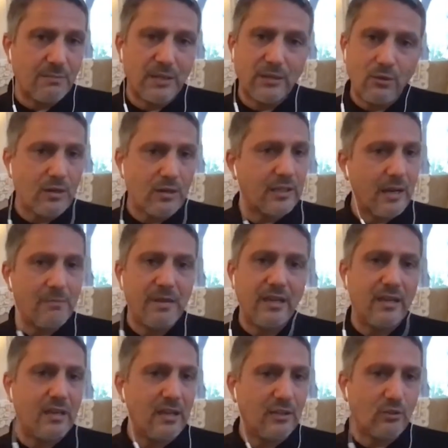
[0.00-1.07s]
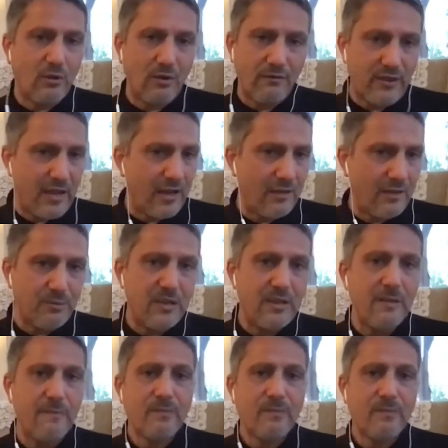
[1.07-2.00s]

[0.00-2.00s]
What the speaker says: But don't come into a VIP